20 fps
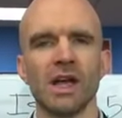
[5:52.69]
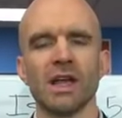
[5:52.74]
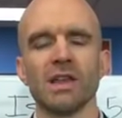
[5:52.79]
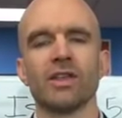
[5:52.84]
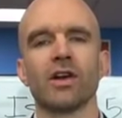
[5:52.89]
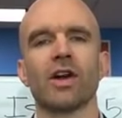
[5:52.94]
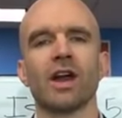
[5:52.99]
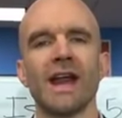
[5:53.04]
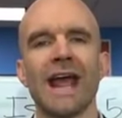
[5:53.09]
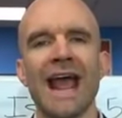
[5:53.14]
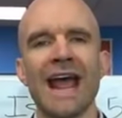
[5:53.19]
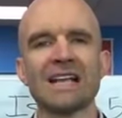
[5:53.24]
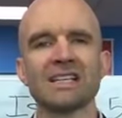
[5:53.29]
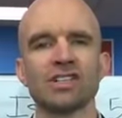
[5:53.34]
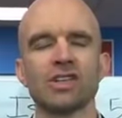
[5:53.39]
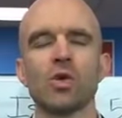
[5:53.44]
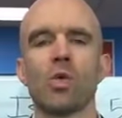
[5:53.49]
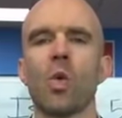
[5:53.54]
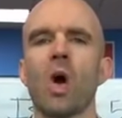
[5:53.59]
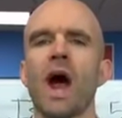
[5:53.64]
They're going to ask
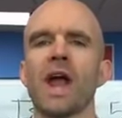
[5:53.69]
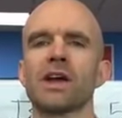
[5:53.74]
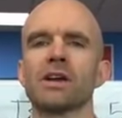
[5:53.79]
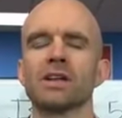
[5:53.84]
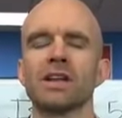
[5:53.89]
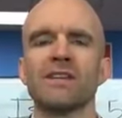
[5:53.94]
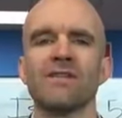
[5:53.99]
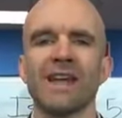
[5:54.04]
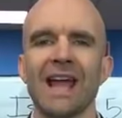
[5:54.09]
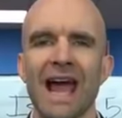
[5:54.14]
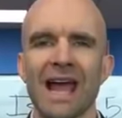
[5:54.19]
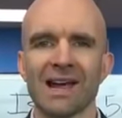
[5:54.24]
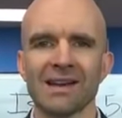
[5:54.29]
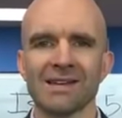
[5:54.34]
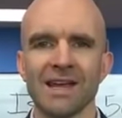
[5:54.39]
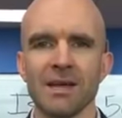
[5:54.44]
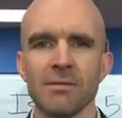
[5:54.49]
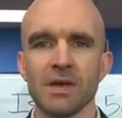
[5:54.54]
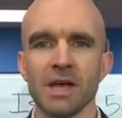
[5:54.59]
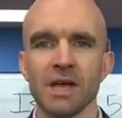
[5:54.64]
you why you're leaving
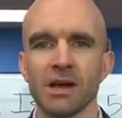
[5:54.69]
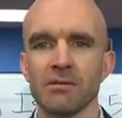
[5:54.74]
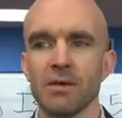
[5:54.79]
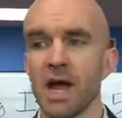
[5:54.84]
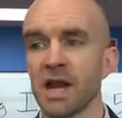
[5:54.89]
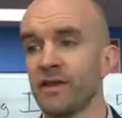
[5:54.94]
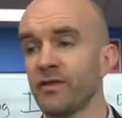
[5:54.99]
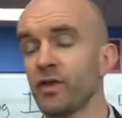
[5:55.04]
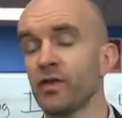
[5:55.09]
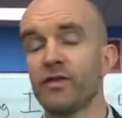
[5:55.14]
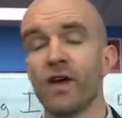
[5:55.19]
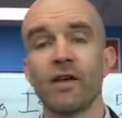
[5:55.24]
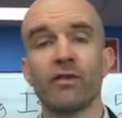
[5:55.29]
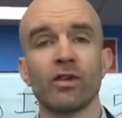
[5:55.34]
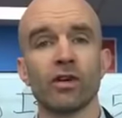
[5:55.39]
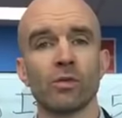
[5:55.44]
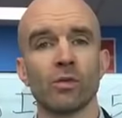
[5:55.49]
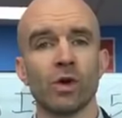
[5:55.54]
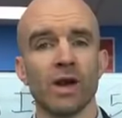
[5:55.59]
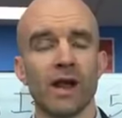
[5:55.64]
academia and if you've
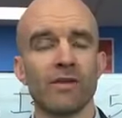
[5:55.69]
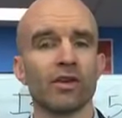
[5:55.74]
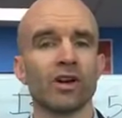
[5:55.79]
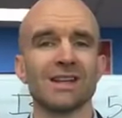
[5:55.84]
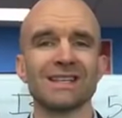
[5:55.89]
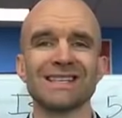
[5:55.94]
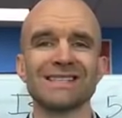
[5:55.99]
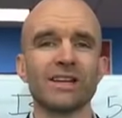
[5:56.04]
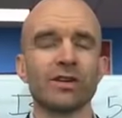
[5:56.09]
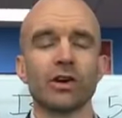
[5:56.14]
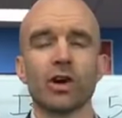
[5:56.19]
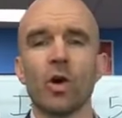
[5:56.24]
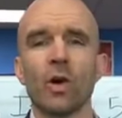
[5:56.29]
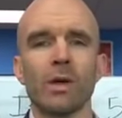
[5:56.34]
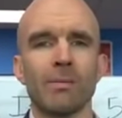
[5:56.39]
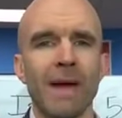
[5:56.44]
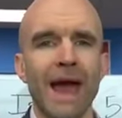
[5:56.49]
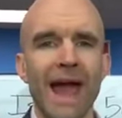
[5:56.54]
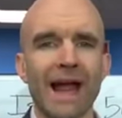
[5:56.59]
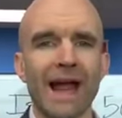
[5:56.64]
ever would ever consider going
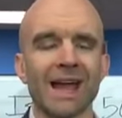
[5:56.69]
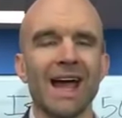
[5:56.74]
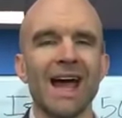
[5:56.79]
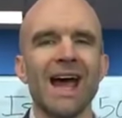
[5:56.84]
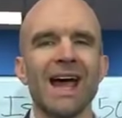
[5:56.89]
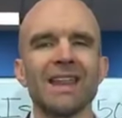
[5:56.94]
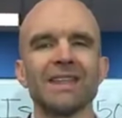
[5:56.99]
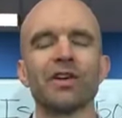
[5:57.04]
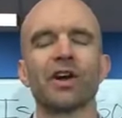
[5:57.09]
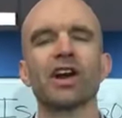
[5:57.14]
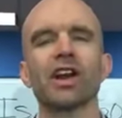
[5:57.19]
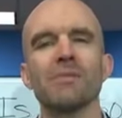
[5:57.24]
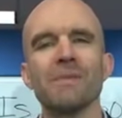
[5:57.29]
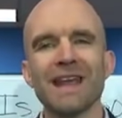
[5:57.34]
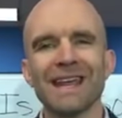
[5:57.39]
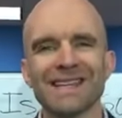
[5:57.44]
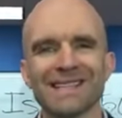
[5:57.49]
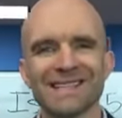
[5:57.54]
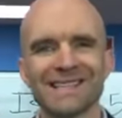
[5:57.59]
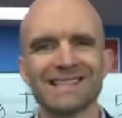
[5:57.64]
back. They're going to make
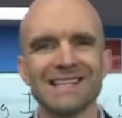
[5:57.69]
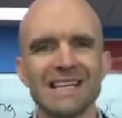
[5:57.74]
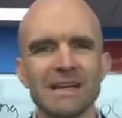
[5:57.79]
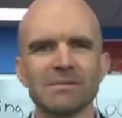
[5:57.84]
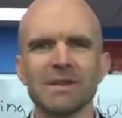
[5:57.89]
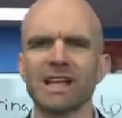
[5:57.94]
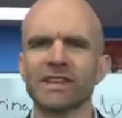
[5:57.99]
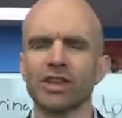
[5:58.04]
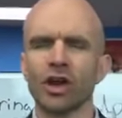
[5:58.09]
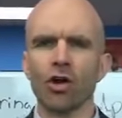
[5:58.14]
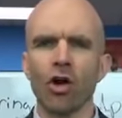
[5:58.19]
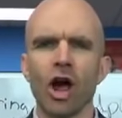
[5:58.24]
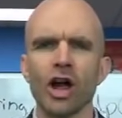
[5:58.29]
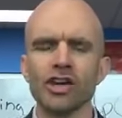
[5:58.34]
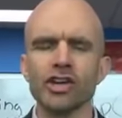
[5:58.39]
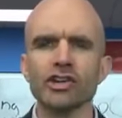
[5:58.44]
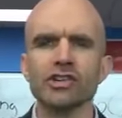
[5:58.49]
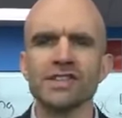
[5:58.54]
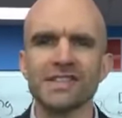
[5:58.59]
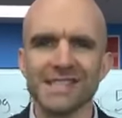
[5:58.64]
it seem like they're on
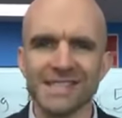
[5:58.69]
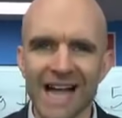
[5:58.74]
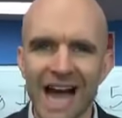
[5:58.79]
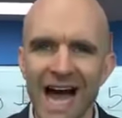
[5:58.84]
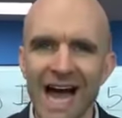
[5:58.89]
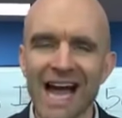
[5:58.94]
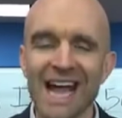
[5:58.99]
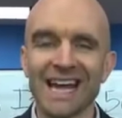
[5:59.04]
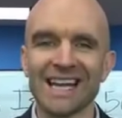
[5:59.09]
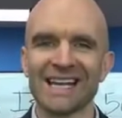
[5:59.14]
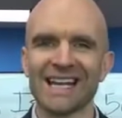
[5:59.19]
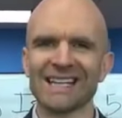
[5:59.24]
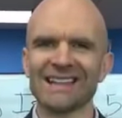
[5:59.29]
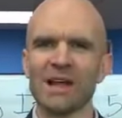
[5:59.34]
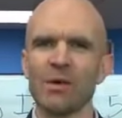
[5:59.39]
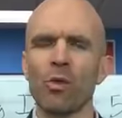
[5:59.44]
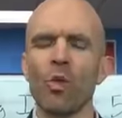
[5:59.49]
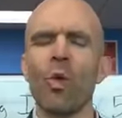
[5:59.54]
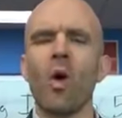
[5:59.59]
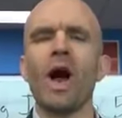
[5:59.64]
your side, like they
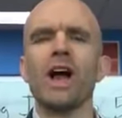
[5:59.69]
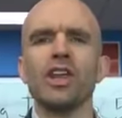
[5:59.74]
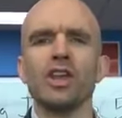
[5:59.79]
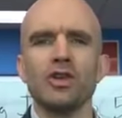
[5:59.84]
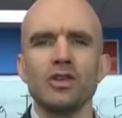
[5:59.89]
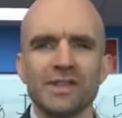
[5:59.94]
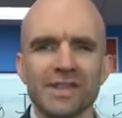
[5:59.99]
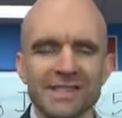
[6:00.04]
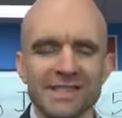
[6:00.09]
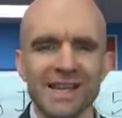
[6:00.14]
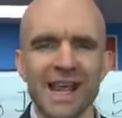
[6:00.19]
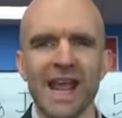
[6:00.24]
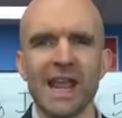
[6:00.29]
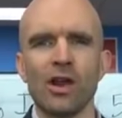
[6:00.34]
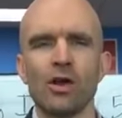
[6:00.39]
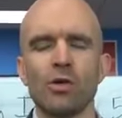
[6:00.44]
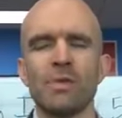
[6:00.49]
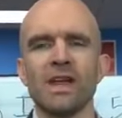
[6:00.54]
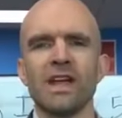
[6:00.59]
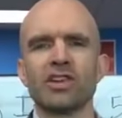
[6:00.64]
want you to say
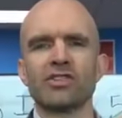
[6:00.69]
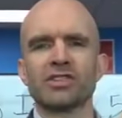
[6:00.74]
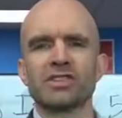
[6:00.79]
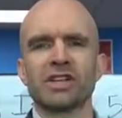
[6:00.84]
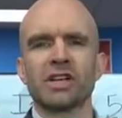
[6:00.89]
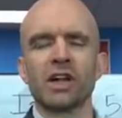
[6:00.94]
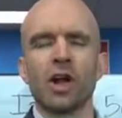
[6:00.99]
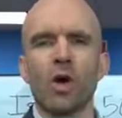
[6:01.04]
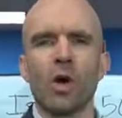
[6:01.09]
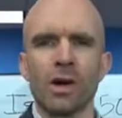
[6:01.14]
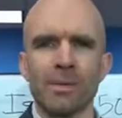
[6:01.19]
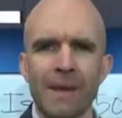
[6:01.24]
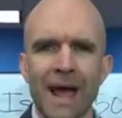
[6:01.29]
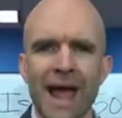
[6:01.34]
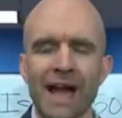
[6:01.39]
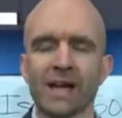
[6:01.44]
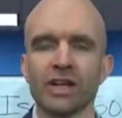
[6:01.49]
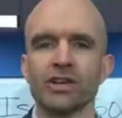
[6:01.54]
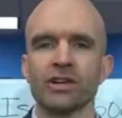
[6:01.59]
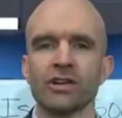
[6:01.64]
you'd be interested in going
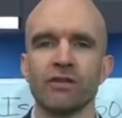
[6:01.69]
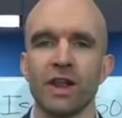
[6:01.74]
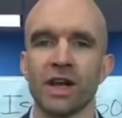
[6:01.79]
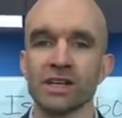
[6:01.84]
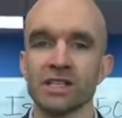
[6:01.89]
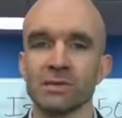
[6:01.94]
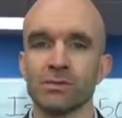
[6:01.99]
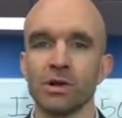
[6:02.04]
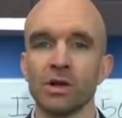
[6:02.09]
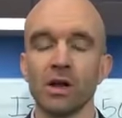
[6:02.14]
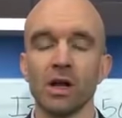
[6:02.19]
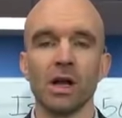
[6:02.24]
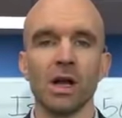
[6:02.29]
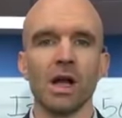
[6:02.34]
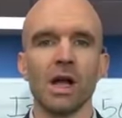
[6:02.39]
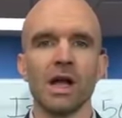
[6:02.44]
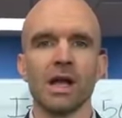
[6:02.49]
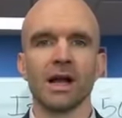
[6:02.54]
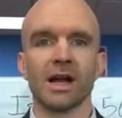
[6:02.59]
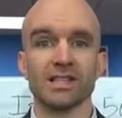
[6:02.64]
back and you're flexible
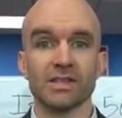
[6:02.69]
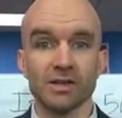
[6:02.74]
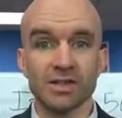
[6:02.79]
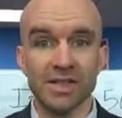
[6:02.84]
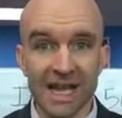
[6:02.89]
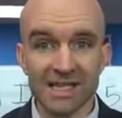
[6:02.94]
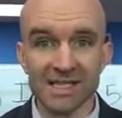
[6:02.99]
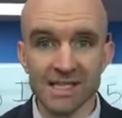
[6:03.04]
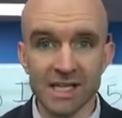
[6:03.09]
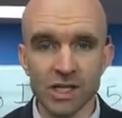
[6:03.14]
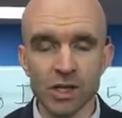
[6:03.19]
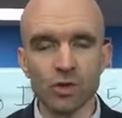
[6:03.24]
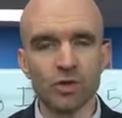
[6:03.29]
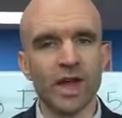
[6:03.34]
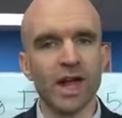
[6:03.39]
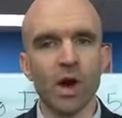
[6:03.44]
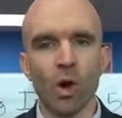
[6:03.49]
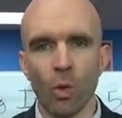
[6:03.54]
because they're testing you. They don't